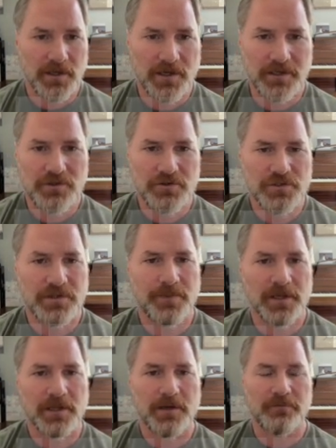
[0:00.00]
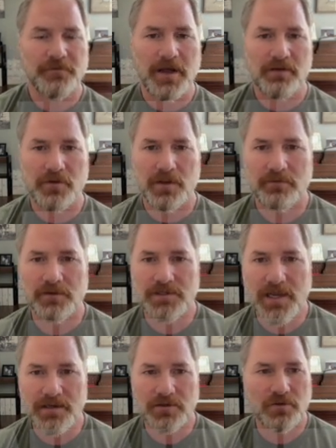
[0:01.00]
and I usually pick up 511
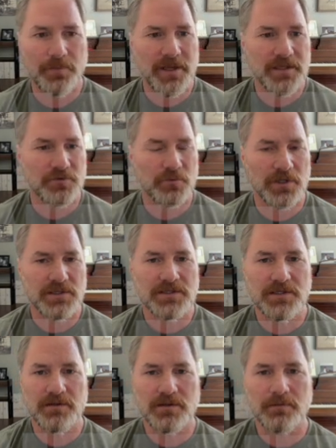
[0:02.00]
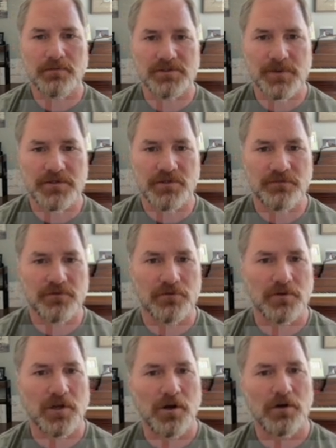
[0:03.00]
tactical pants when I see them, especially if they're
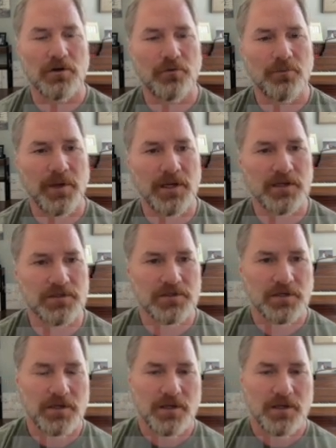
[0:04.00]
the cargo pants.